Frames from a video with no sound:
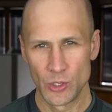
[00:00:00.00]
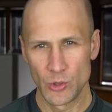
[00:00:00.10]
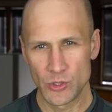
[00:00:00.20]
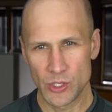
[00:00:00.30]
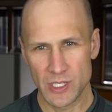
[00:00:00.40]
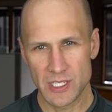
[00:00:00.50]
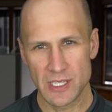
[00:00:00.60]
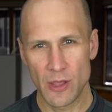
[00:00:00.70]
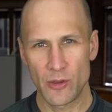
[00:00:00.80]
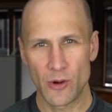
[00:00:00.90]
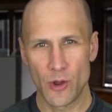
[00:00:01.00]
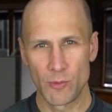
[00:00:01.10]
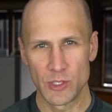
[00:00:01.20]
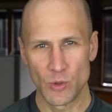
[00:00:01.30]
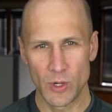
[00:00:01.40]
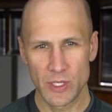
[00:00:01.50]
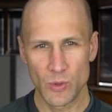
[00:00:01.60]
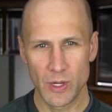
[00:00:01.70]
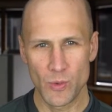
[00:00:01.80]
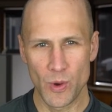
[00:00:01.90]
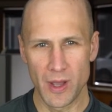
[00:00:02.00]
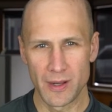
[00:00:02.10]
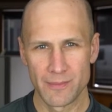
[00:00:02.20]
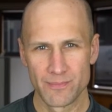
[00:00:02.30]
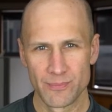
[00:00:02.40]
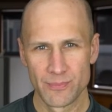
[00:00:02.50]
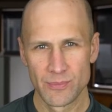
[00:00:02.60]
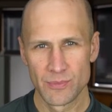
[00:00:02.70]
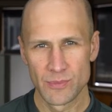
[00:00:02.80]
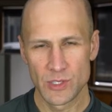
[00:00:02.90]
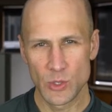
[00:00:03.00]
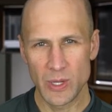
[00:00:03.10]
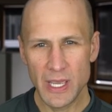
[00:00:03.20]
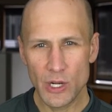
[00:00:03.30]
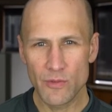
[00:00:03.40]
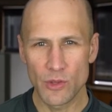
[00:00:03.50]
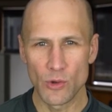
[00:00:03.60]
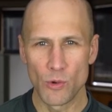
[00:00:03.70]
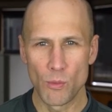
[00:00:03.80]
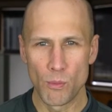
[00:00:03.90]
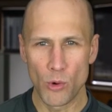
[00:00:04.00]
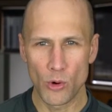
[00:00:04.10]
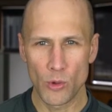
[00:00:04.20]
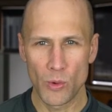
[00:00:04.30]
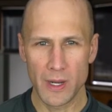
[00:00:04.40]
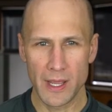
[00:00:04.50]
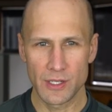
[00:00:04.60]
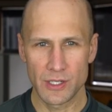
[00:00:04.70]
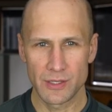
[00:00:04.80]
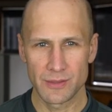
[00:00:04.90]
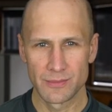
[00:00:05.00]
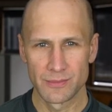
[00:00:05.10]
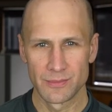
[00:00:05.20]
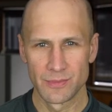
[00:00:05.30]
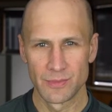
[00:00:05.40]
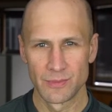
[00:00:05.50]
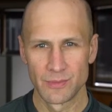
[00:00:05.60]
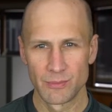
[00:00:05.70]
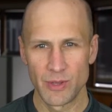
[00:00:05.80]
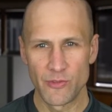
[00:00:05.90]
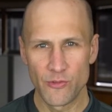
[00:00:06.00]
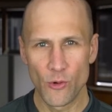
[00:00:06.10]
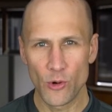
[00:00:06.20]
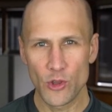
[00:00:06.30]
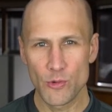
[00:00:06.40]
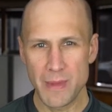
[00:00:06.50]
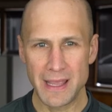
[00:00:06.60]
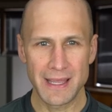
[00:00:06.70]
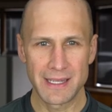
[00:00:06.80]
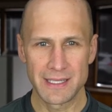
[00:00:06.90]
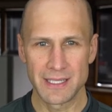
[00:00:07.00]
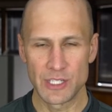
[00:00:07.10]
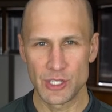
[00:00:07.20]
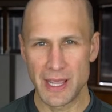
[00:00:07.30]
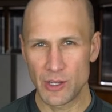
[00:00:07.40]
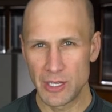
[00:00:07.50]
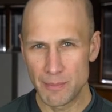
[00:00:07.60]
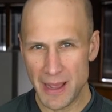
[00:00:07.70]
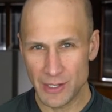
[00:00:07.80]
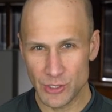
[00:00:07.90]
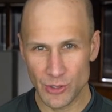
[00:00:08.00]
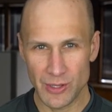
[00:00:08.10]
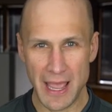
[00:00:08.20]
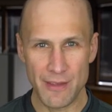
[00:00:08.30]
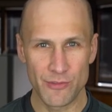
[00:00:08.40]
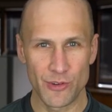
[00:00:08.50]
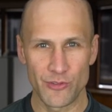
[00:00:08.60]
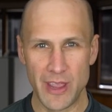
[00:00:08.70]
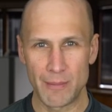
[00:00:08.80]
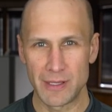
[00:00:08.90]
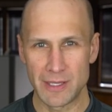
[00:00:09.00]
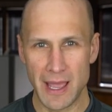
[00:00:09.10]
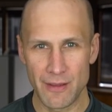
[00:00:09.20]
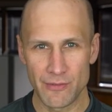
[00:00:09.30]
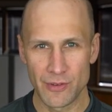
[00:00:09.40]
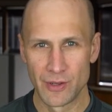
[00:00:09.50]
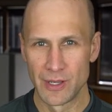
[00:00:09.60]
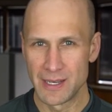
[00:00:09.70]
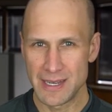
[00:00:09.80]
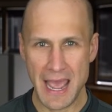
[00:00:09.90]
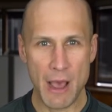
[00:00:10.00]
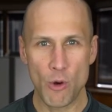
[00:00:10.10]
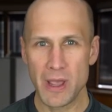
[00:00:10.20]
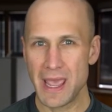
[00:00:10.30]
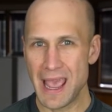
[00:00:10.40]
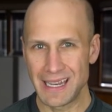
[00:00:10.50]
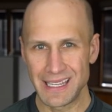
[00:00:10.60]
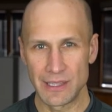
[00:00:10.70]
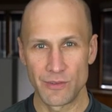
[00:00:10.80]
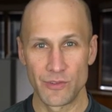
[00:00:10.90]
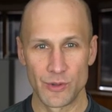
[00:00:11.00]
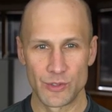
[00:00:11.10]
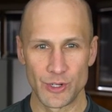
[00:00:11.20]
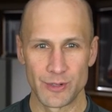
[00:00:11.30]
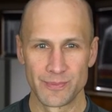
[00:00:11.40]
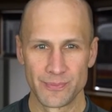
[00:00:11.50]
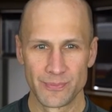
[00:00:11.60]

who's going to sell their home in 2021 to interview more than one agent before you make that decision that could impact your life, your family life, now and in the future.